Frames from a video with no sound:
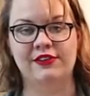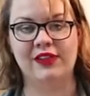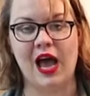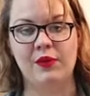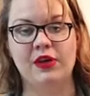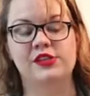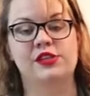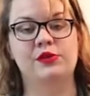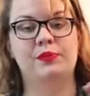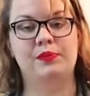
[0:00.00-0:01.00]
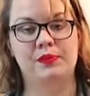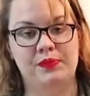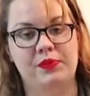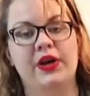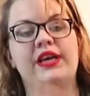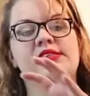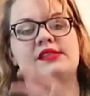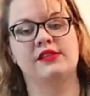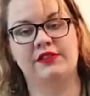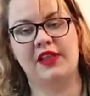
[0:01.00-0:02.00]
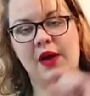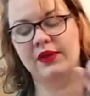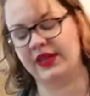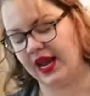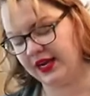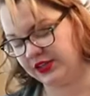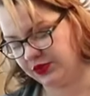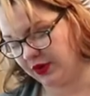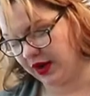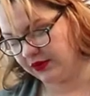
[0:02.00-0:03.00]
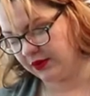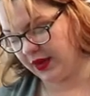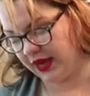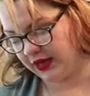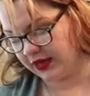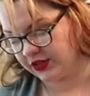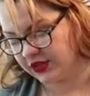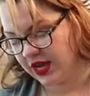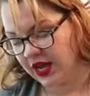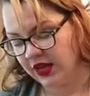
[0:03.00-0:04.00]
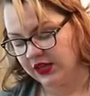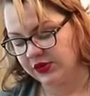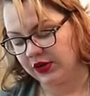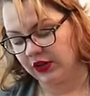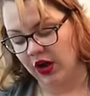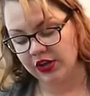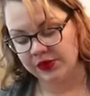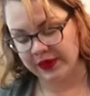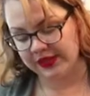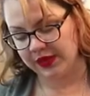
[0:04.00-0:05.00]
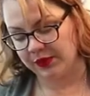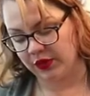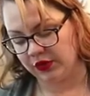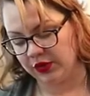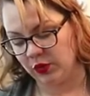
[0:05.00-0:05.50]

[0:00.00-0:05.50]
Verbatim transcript: to flour, so you grease, flour the nine inch round baking dish. So in a large mixing bowl,